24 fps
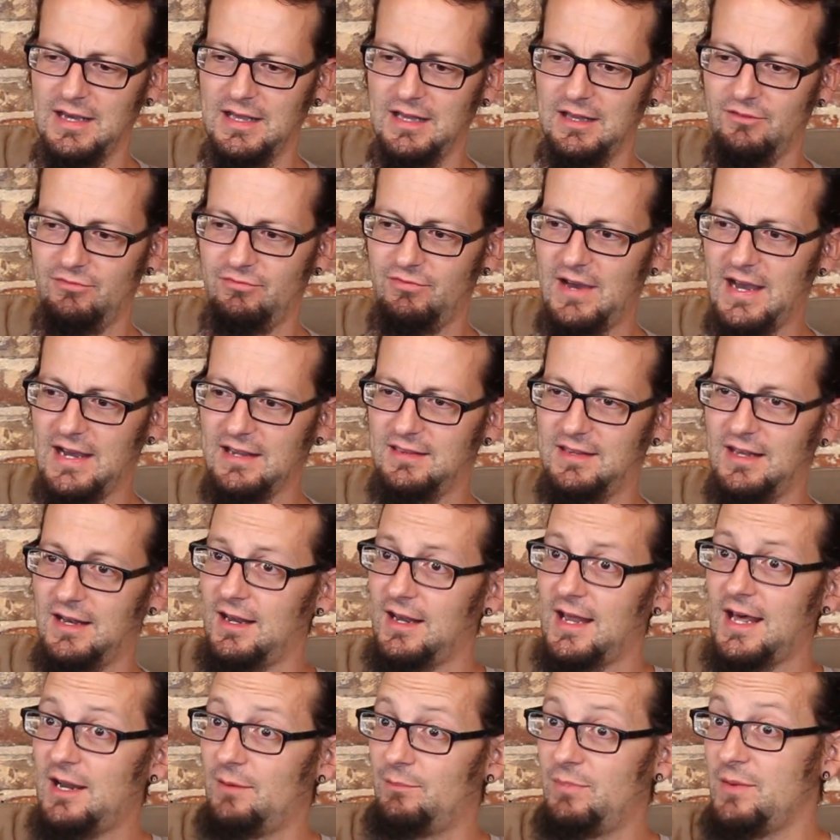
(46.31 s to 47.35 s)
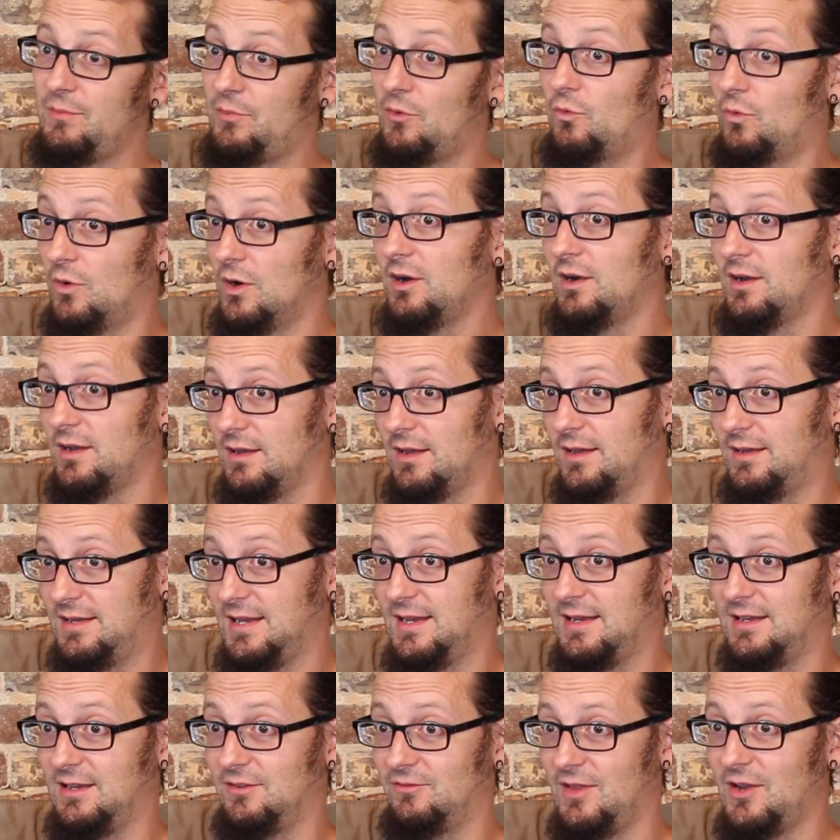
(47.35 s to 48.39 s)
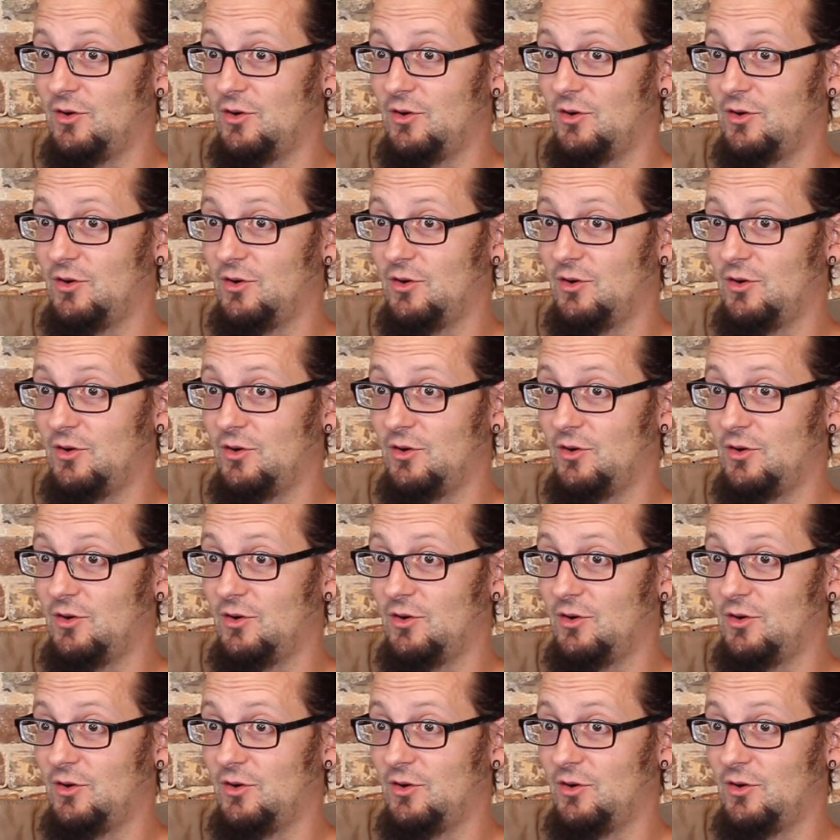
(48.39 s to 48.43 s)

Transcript: the fact that a lot of people weren't attentive.